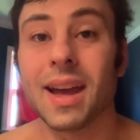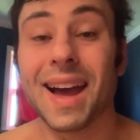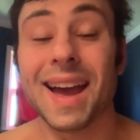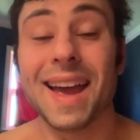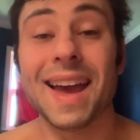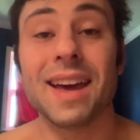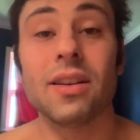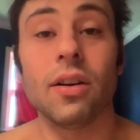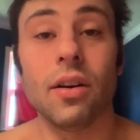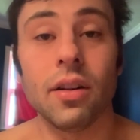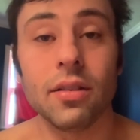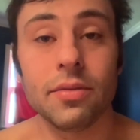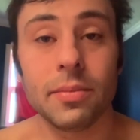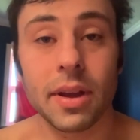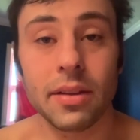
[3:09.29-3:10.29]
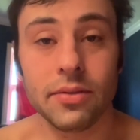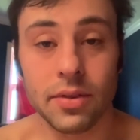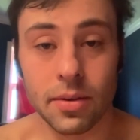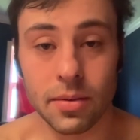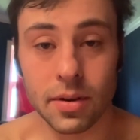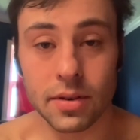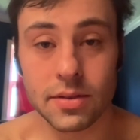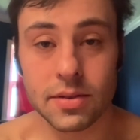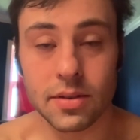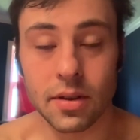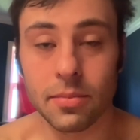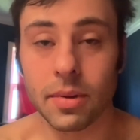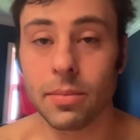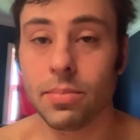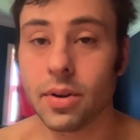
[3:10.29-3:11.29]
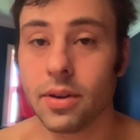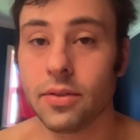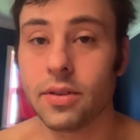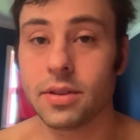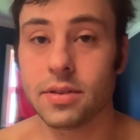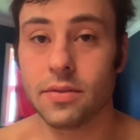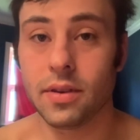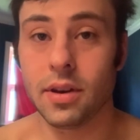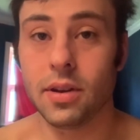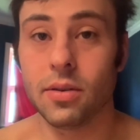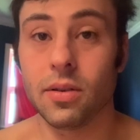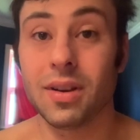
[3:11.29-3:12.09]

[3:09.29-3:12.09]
I had all of my viewers on my previous video